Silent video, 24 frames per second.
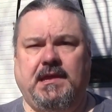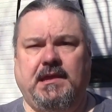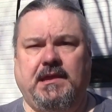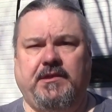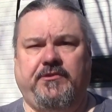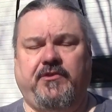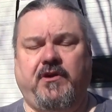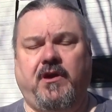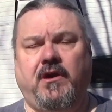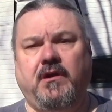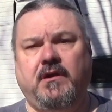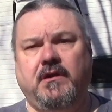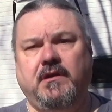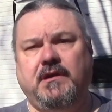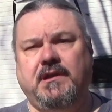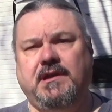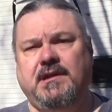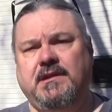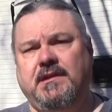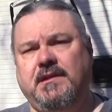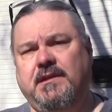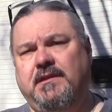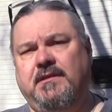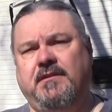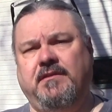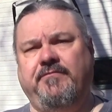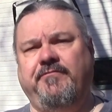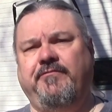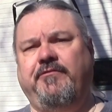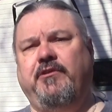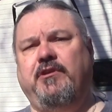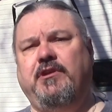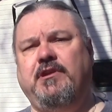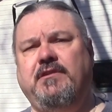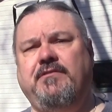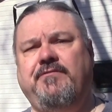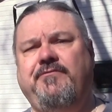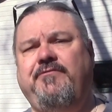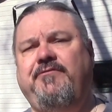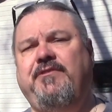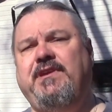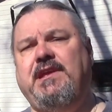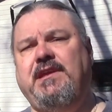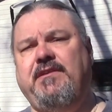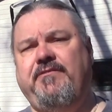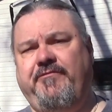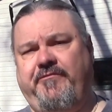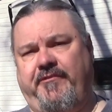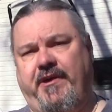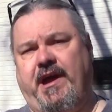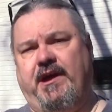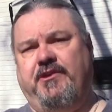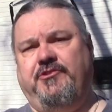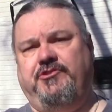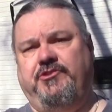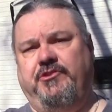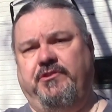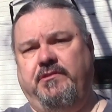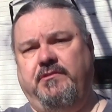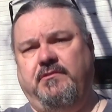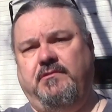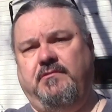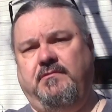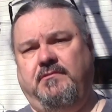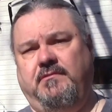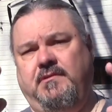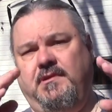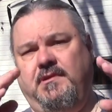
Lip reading: It's hung in an inverted V fashion,